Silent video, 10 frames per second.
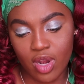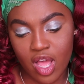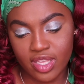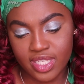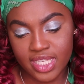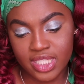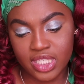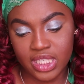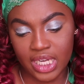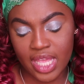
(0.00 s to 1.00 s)
gloss,
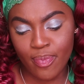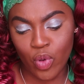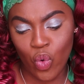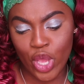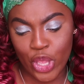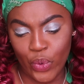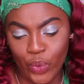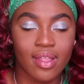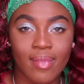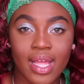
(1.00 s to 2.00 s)
it's lip oil.
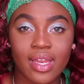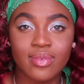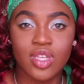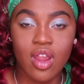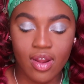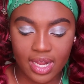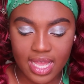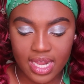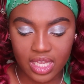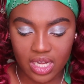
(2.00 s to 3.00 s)
And my lips are already
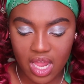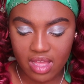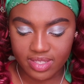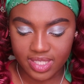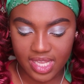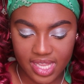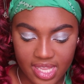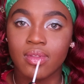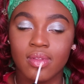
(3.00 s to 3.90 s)
kind of glossy.